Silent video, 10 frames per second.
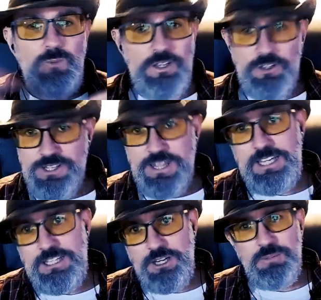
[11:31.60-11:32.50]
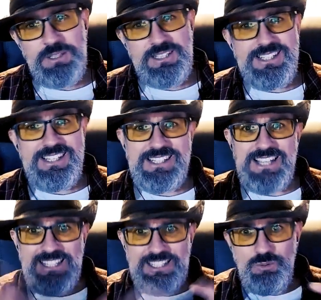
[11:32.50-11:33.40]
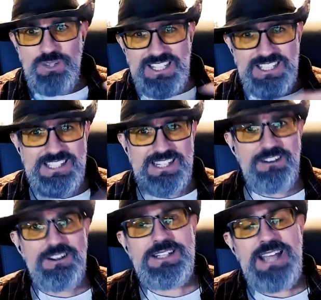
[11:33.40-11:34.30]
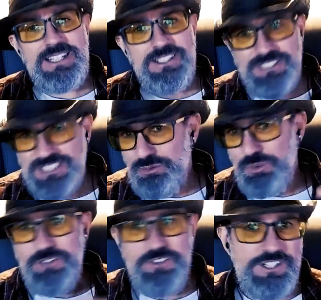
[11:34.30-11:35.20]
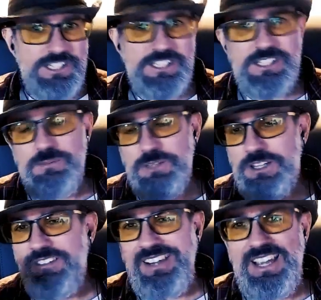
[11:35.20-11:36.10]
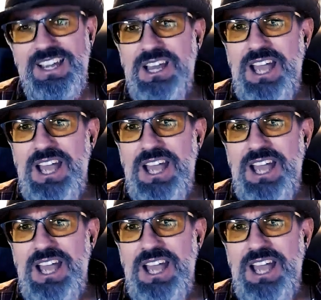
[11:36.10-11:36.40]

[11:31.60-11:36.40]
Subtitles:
you're thinking though, but this is like within the Sahara Desert, it's a river system, and it's like,